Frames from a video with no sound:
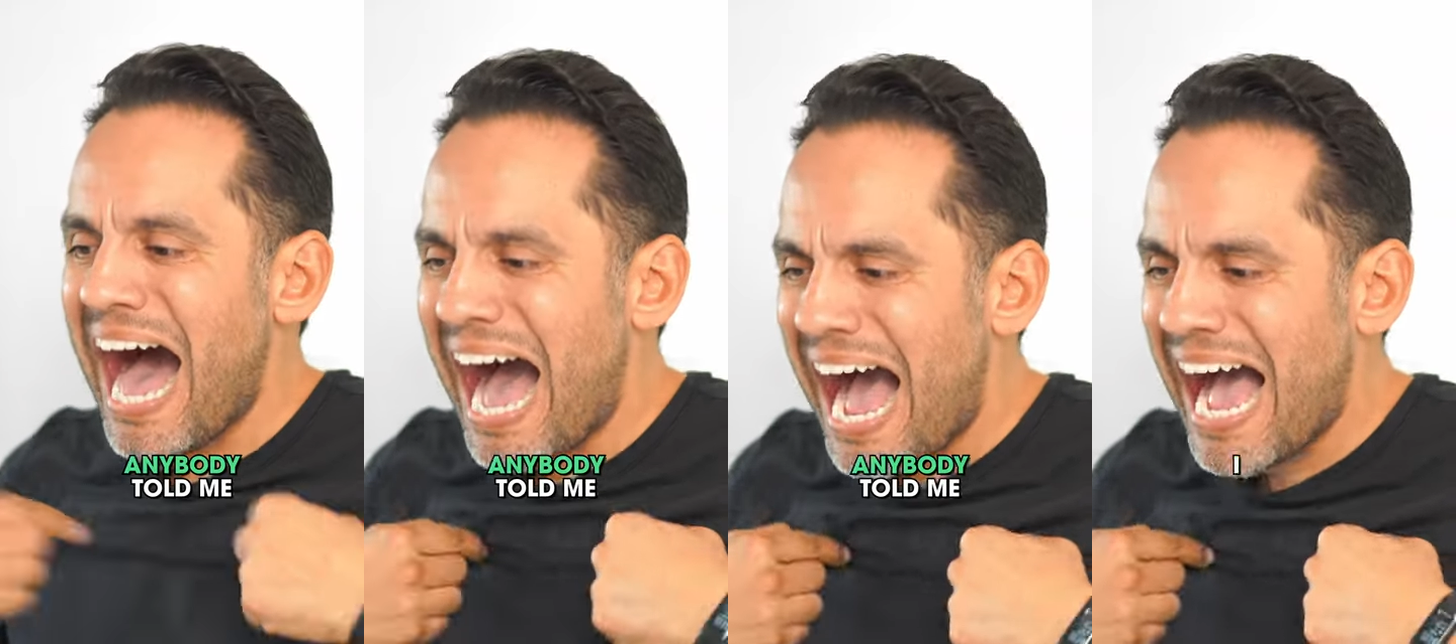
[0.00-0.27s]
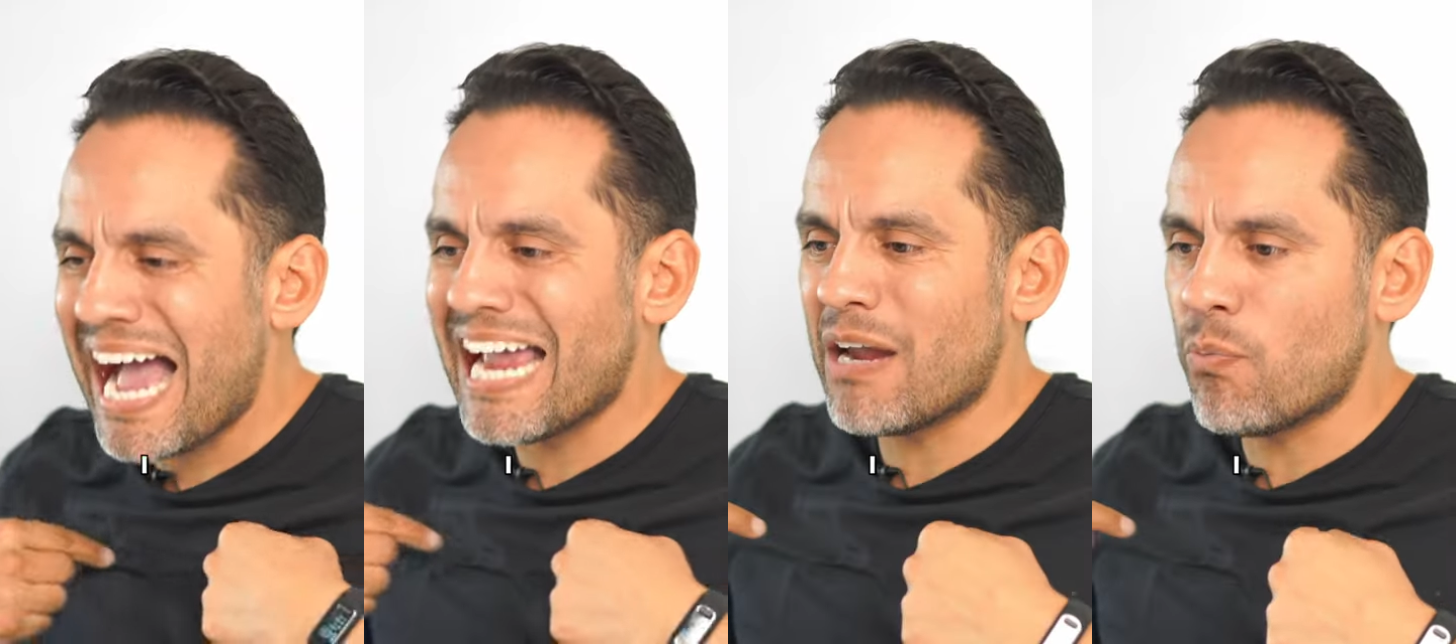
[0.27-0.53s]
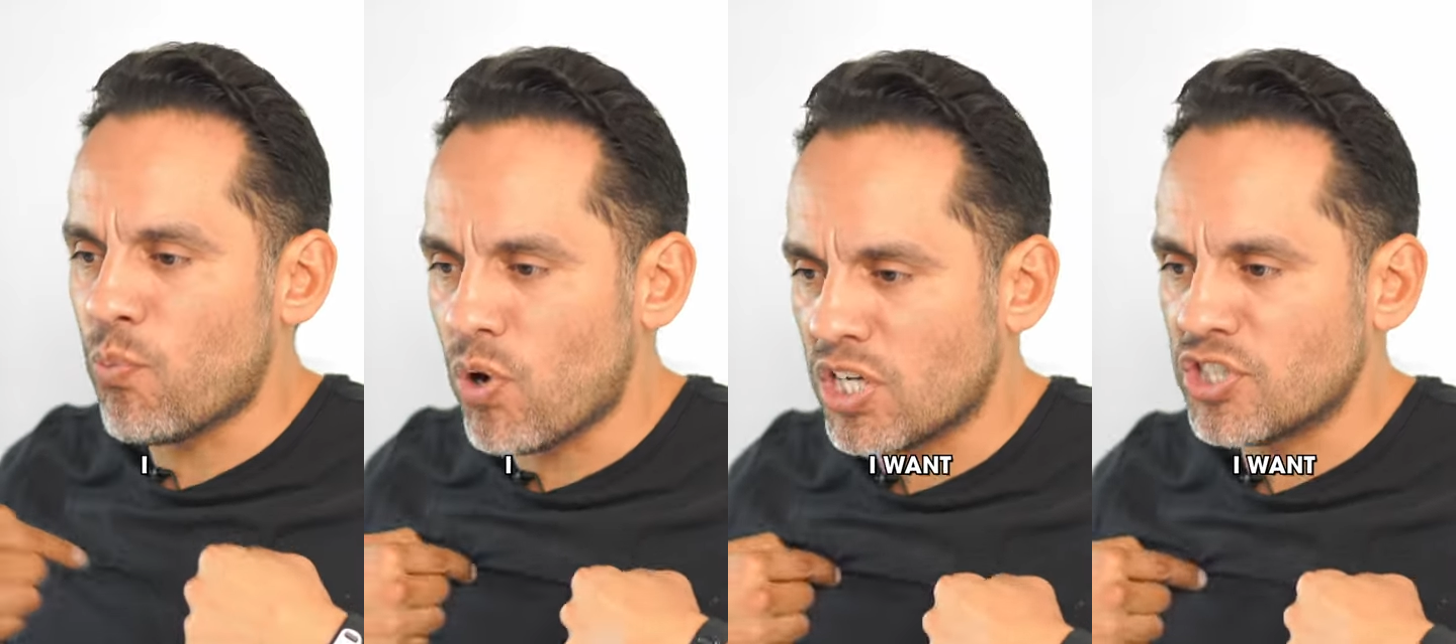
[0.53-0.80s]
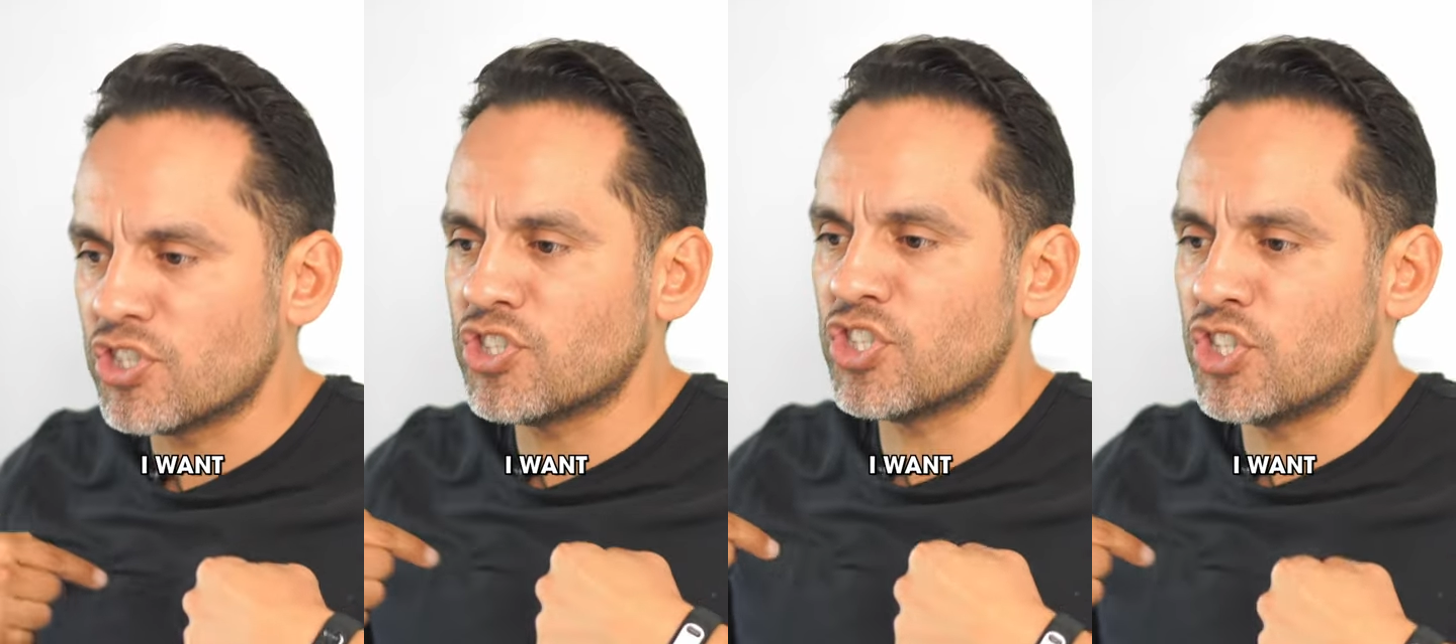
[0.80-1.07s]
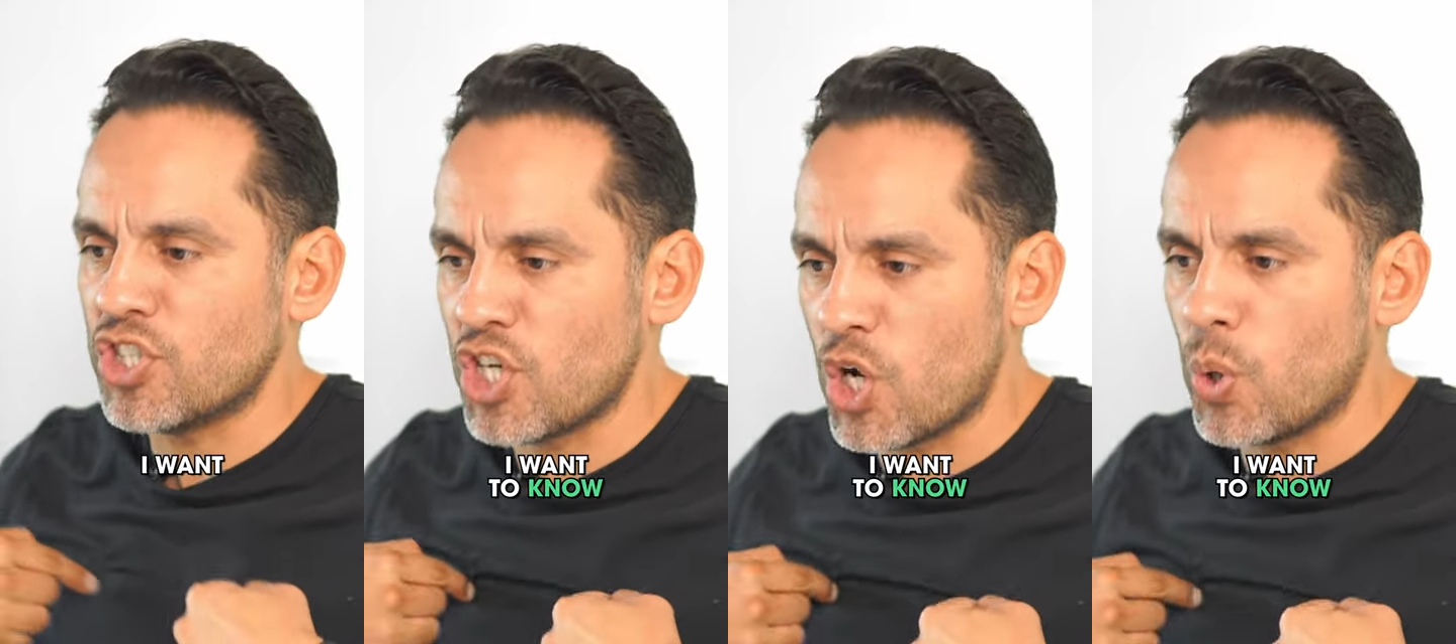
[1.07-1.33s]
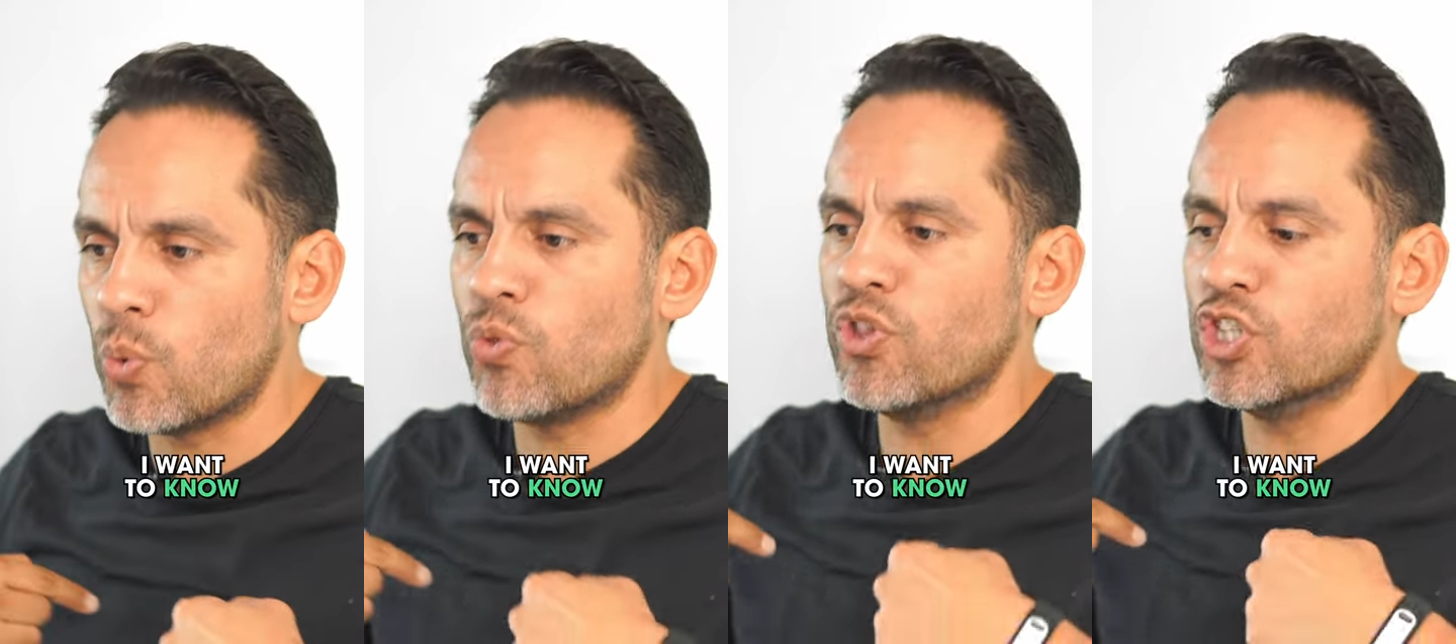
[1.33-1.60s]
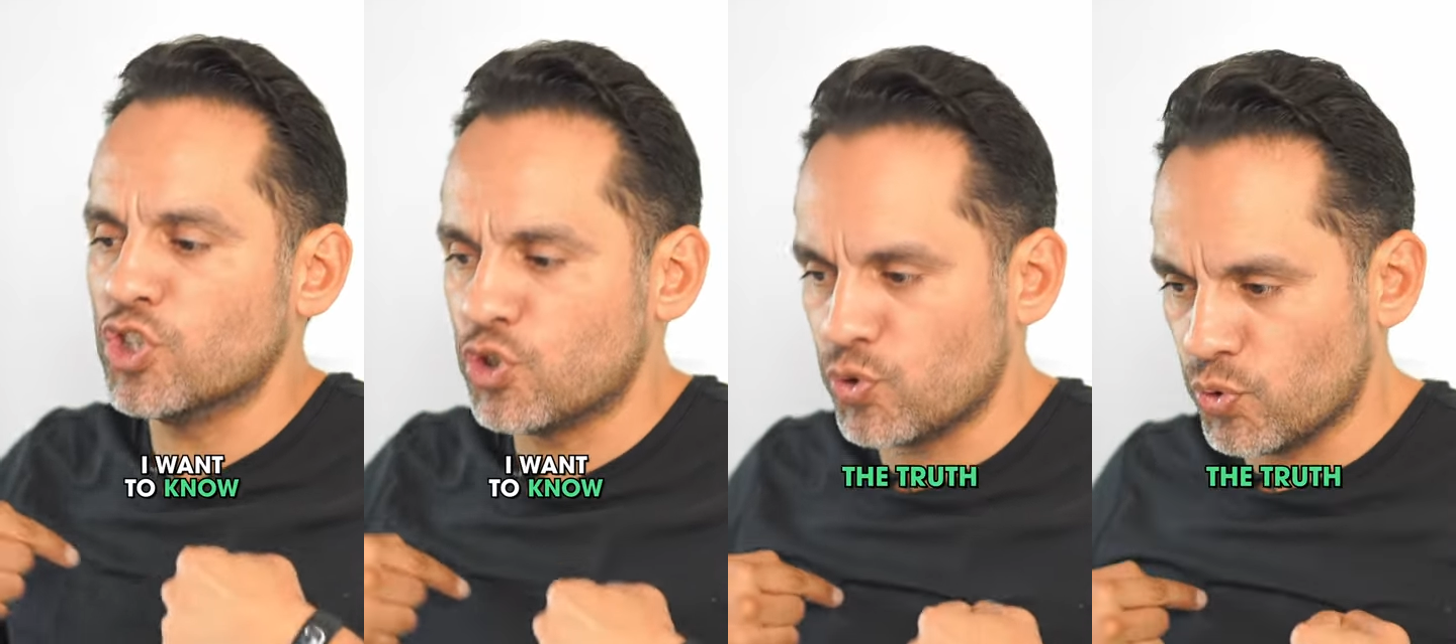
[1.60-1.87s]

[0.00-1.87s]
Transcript: I want to know the